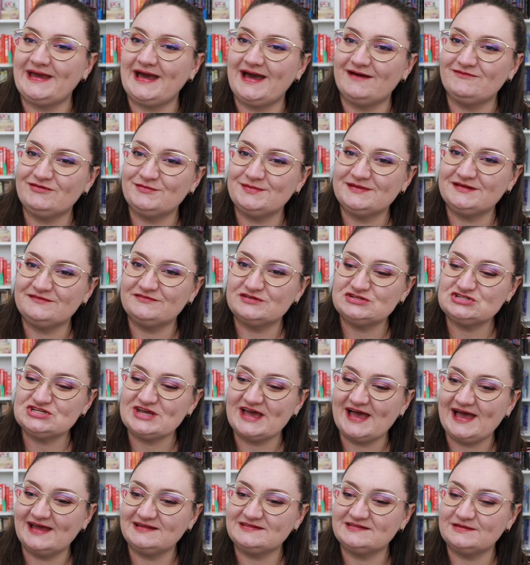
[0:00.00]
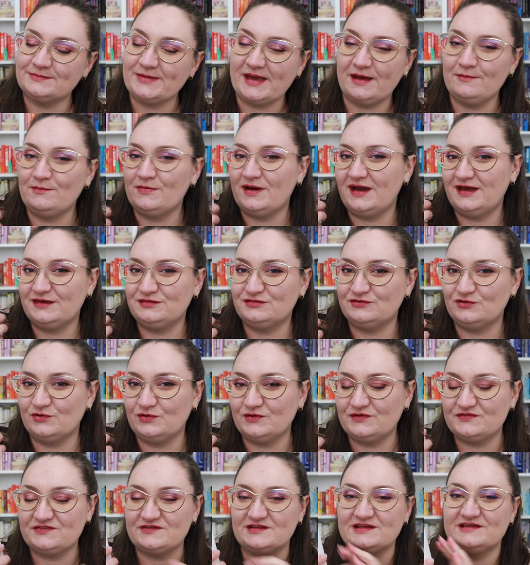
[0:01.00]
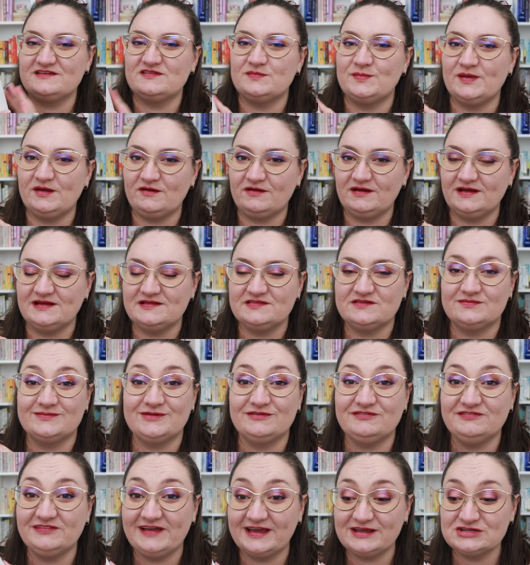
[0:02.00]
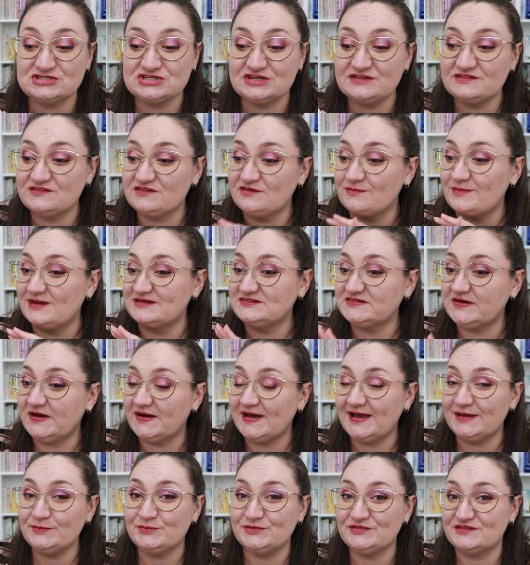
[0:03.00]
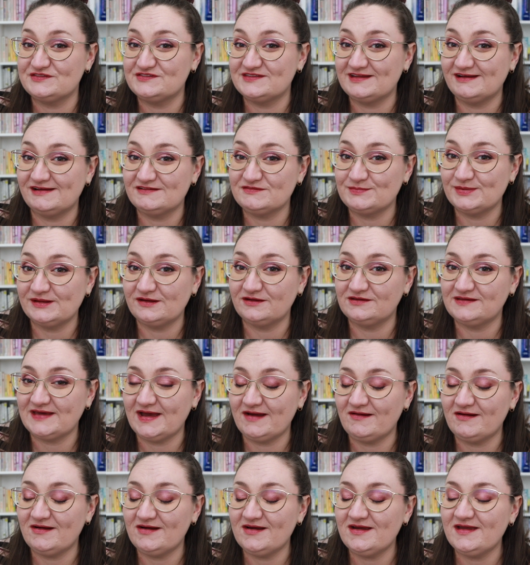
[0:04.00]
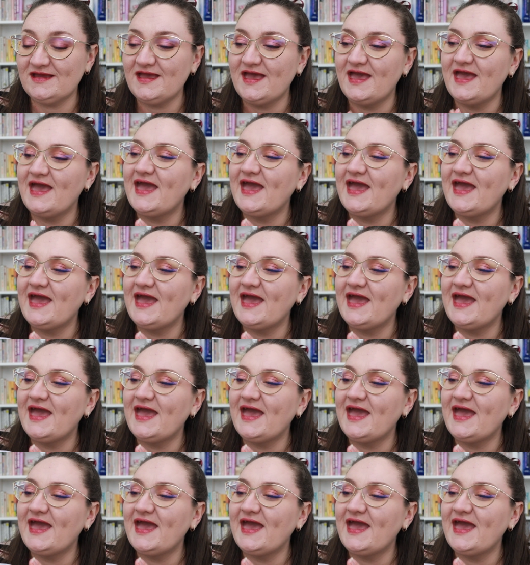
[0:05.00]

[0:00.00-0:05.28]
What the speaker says: have a bit of a chat about my thoughts and experience and reflections on my time with the Star Spinner Tarot,